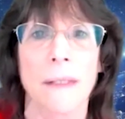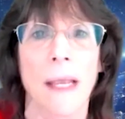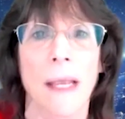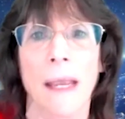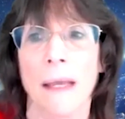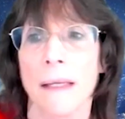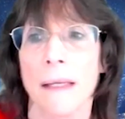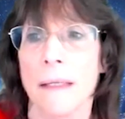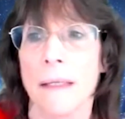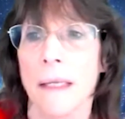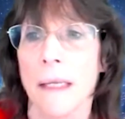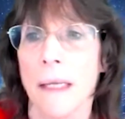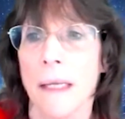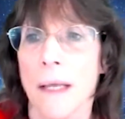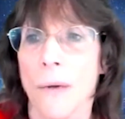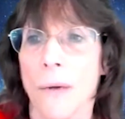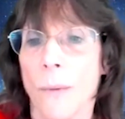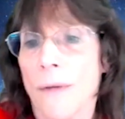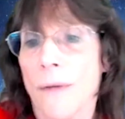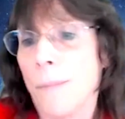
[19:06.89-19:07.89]
And
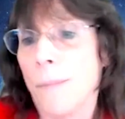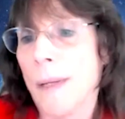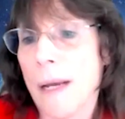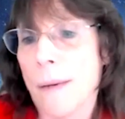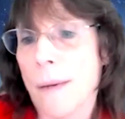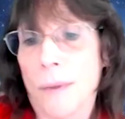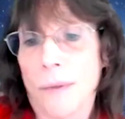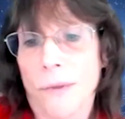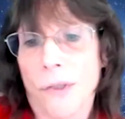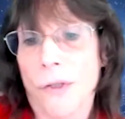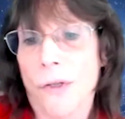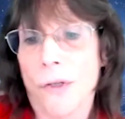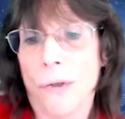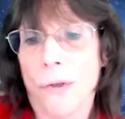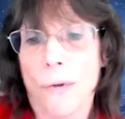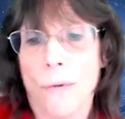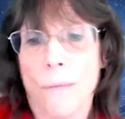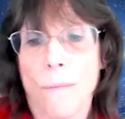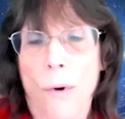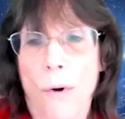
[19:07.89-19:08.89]
we've been able to
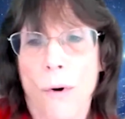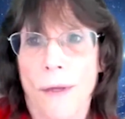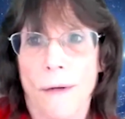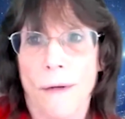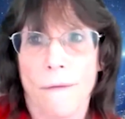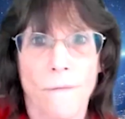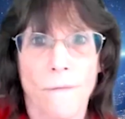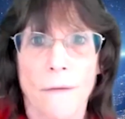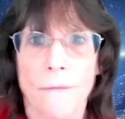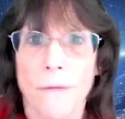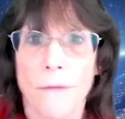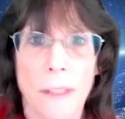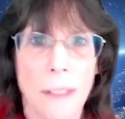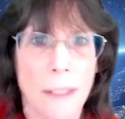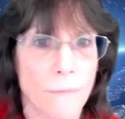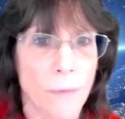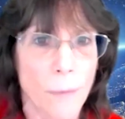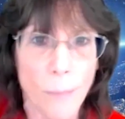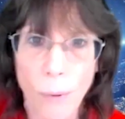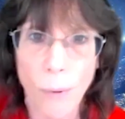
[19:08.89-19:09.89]
do more than 50
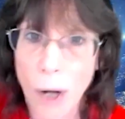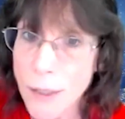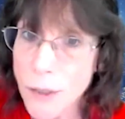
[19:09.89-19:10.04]
different